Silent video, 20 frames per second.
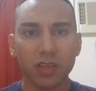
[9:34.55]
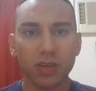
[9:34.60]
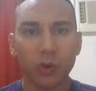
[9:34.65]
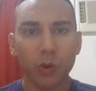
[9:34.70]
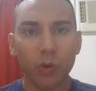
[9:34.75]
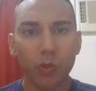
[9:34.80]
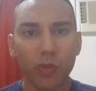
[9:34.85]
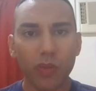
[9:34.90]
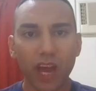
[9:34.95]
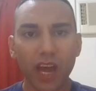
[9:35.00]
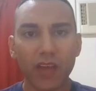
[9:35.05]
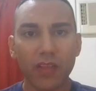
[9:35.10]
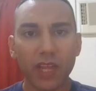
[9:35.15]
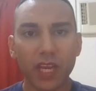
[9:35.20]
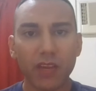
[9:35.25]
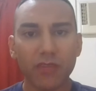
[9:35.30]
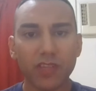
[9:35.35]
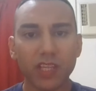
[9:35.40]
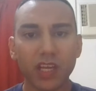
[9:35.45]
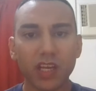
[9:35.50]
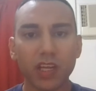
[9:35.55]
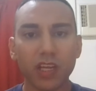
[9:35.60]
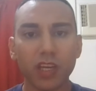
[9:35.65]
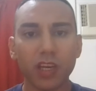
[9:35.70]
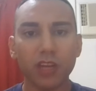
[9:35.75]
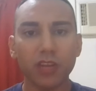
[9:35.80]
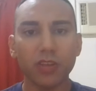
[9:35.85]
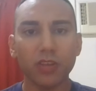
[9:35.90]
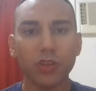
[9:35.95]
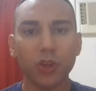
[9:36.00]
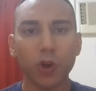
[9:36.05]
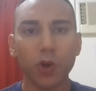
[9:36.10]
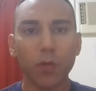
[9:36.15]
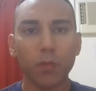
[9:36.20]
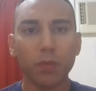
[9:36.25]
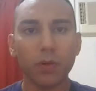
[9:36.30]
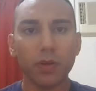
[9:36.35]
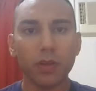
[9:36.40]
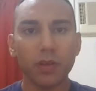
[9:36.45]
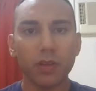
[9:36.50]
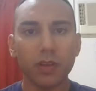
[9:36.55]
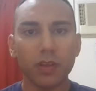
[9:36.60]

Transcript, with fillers: or that they've done a good job.